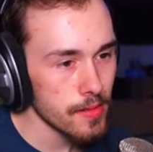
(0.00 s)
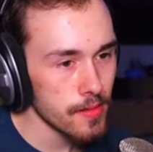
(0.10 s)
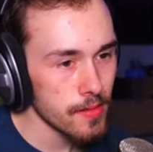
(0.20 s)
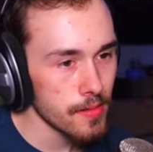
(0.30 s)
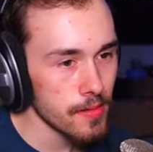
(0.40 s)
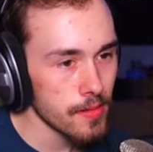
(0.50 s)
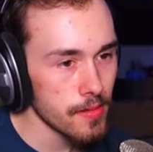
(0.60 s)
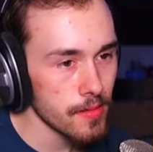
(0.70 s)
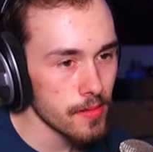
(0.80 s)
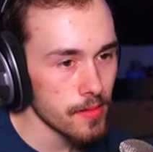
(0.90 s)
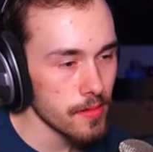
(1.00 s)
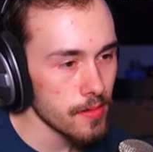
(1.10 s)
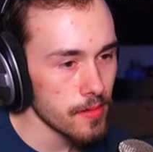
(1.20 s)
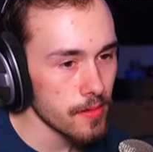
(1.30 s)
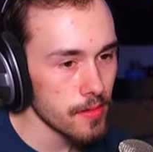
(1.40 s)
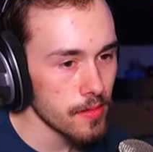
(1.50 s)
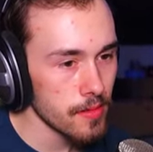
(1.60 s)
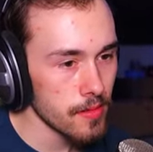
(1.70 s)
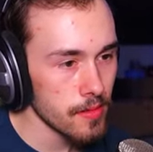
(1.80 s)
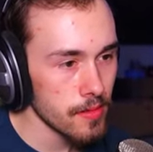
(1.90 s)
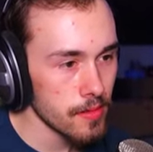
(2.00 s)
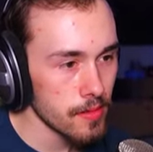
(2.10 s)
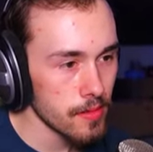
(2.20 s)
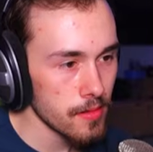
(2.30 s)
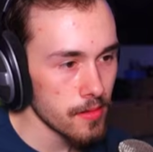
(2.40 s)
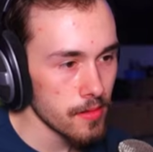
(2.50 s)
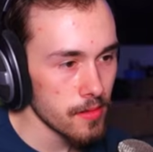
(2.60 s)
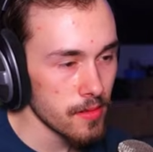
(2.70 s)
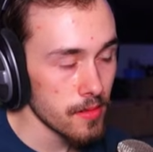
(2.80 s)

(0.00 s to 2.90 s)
[no speech]